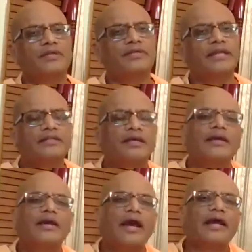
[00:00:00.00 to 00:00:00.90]
death.
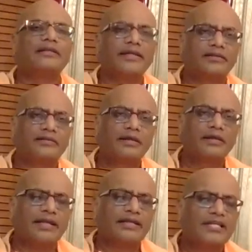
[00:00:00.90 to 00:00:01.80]
And
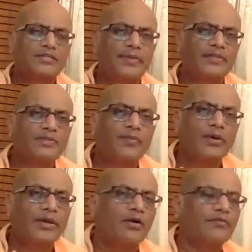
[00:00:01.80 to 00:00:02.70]
that has been
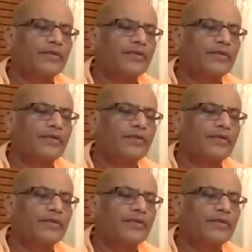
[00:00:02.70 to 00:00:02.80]
spoken of